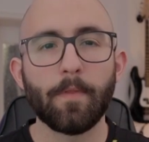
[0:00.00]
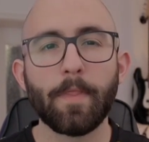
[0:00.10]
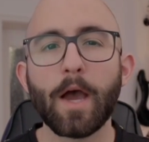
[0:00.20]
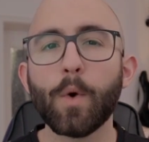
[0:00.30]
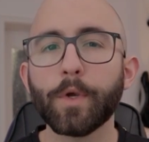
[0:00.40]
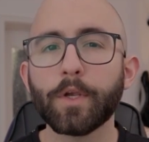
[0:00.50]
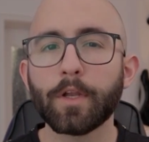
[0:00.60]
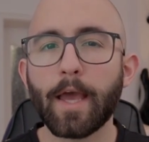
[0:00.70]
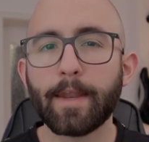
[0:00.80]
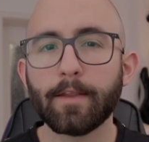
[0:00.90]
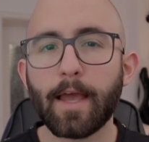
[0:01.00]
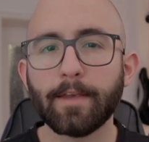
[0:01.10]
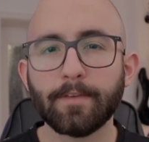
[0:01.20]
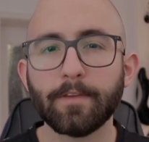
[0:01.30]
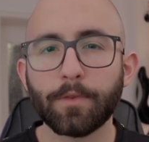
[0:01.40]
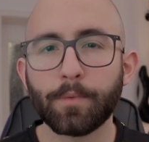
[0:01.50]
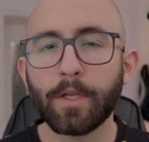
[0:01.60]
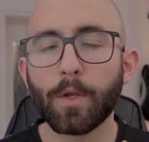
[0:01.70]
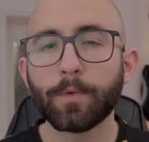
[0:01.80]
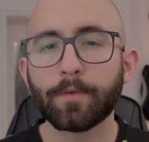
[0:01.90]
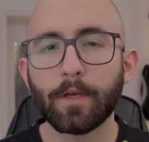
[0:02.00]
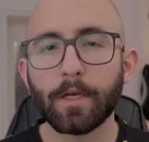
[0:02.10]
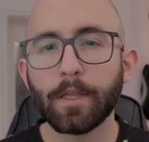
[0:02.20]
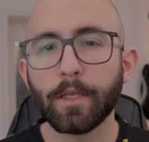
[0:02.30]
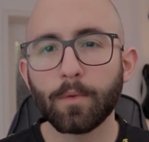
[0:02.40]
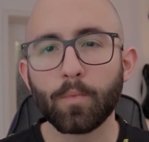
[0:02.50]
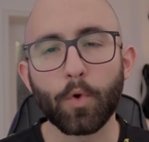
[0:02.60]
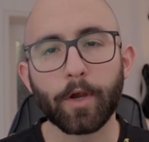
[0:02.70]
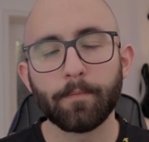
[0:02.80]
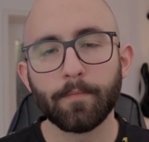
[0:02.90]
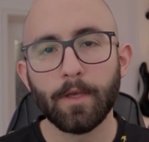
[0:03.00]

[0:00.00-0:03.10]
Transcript: Now we're gonna analyze these three notes a little more.